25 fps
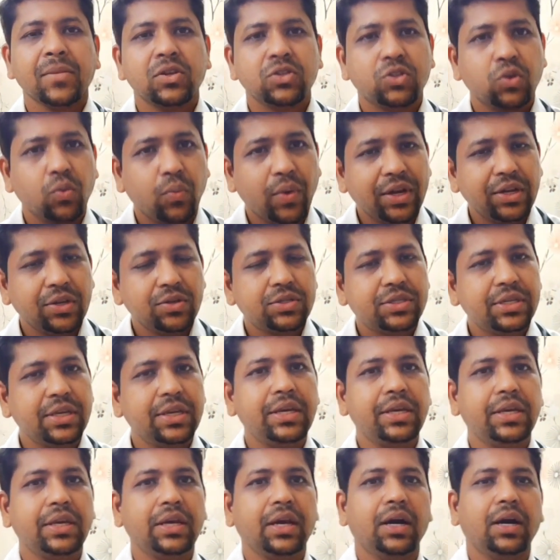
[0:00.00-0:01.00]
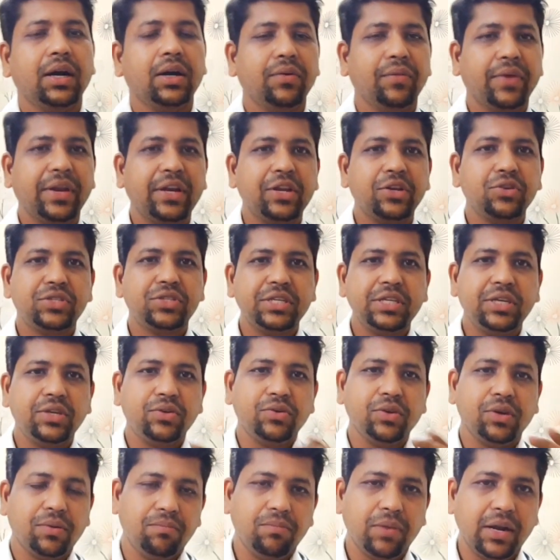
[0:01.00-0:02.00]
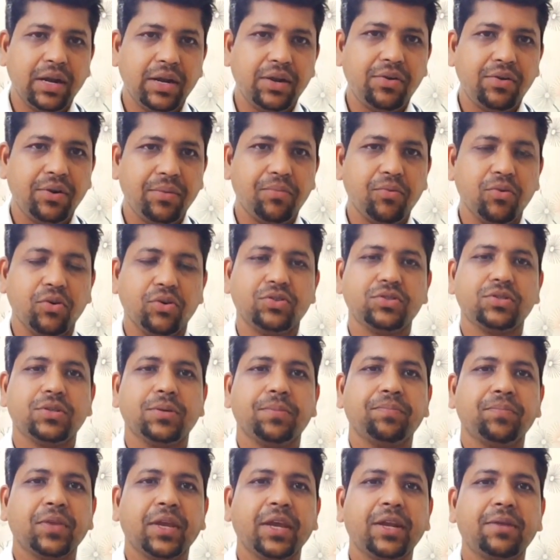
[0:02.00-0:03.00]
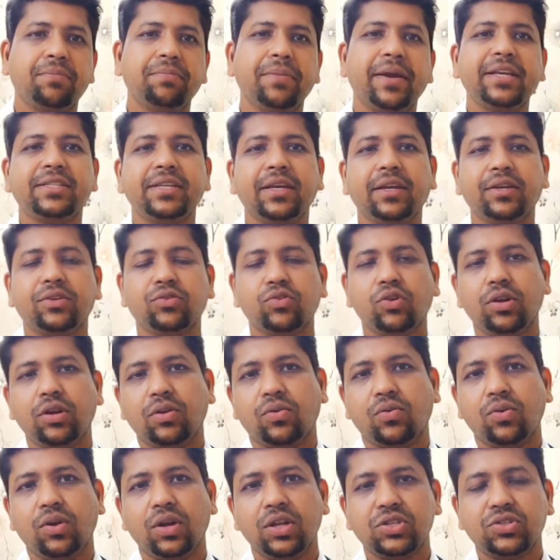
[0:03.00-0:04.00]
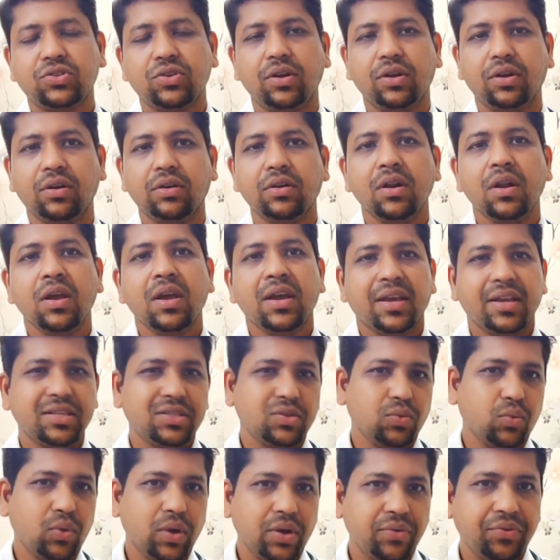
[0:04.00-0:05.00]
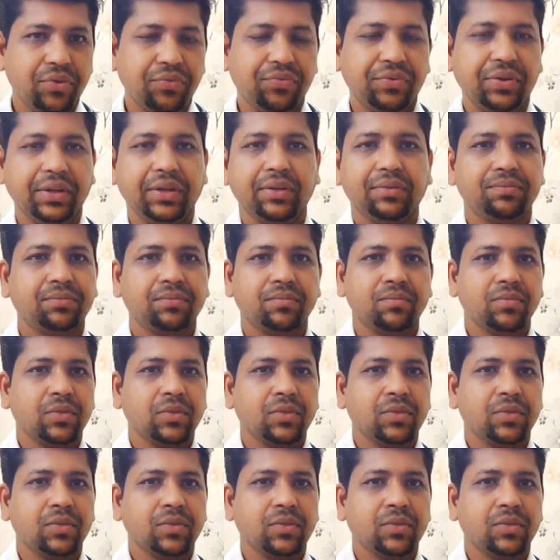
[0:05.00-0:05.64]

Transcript: So when you see your blood reports, it may say total cholesterol is 150.